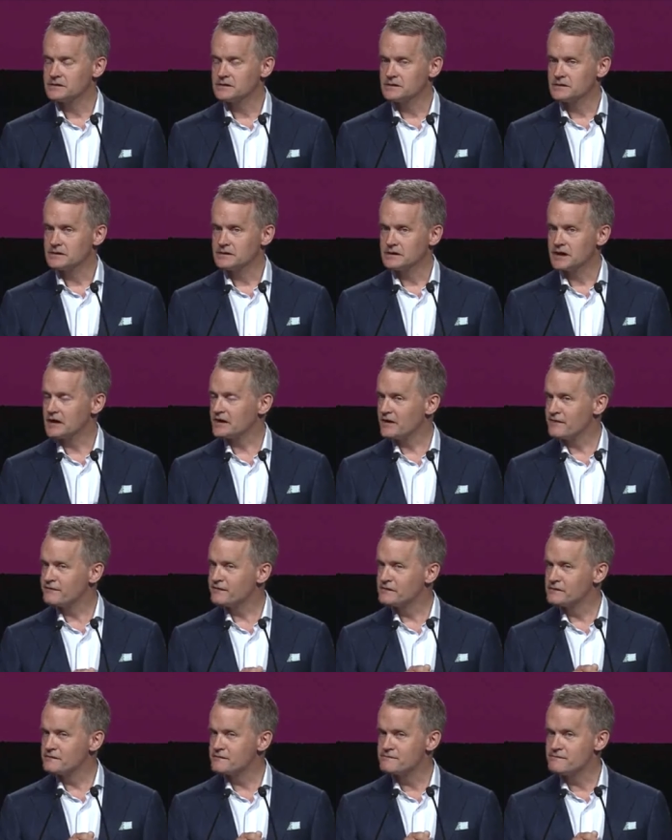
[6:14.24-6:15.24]
and I
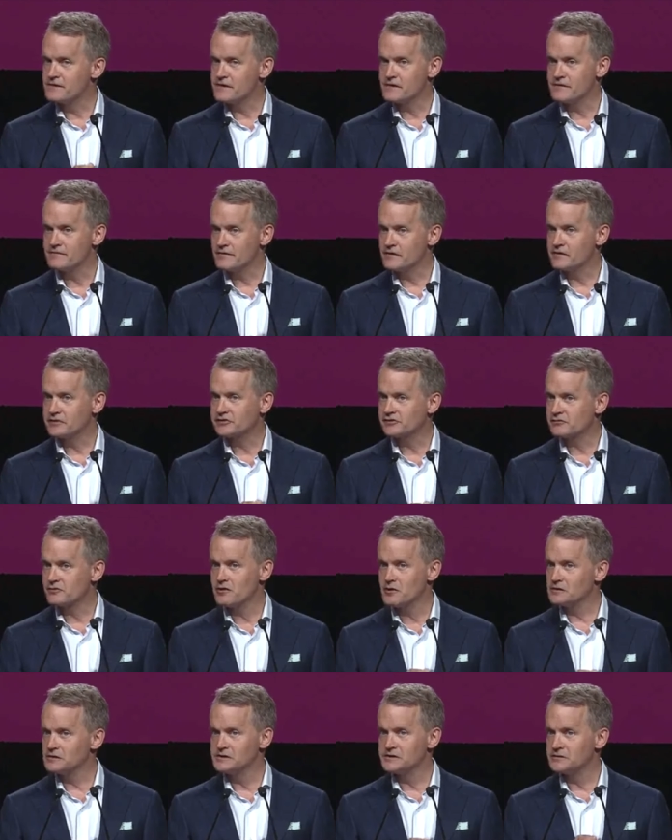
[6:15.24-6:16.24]
feel very, very
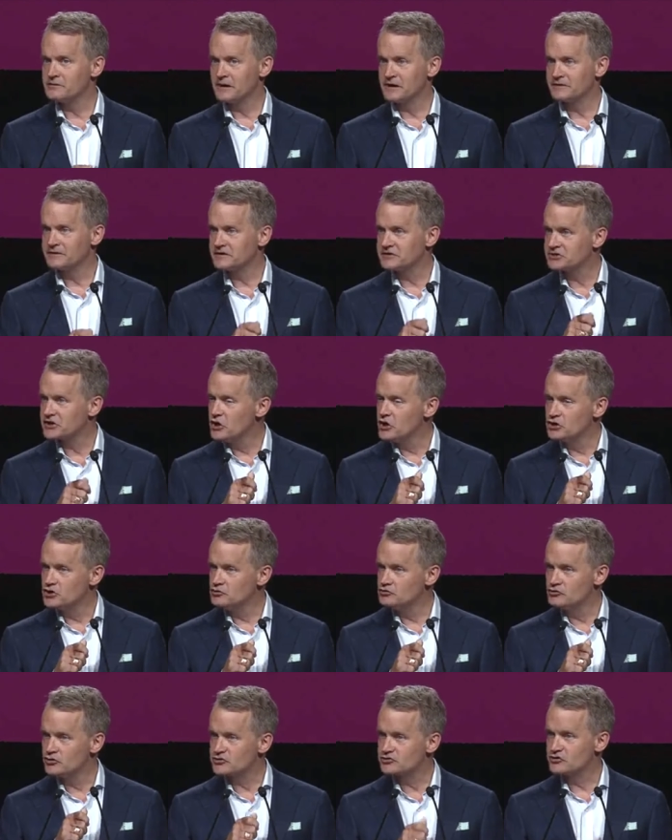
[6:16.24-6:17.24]
strongly about this, you
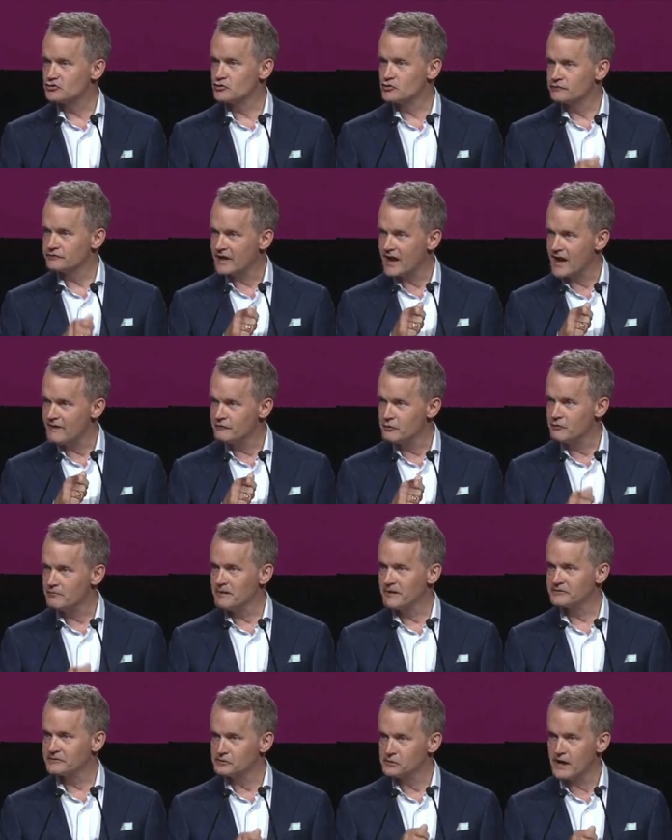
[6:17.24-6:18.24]
deserve to have your
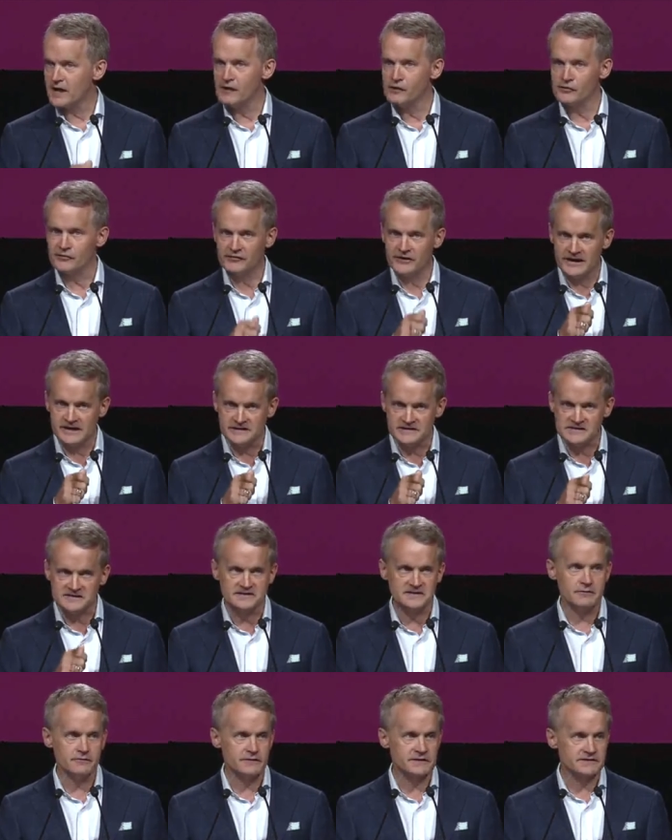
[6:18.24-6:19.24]
mental health taken
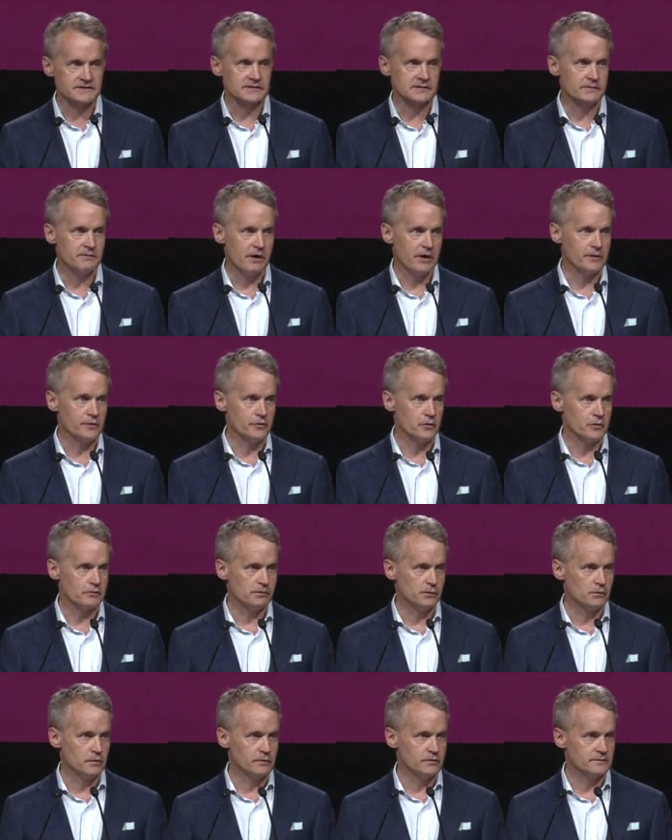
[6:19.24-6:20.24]
seriously by your
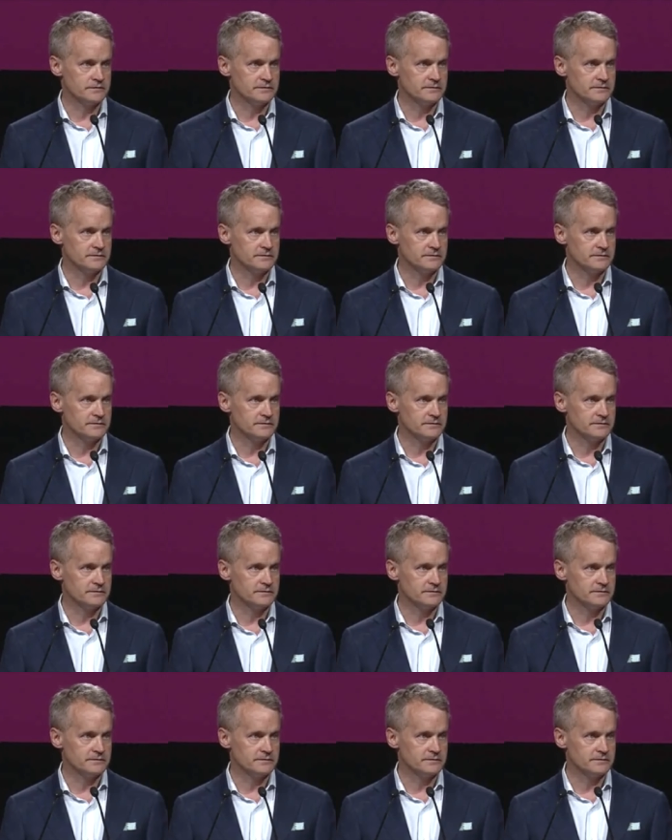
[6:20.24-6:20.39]
employers.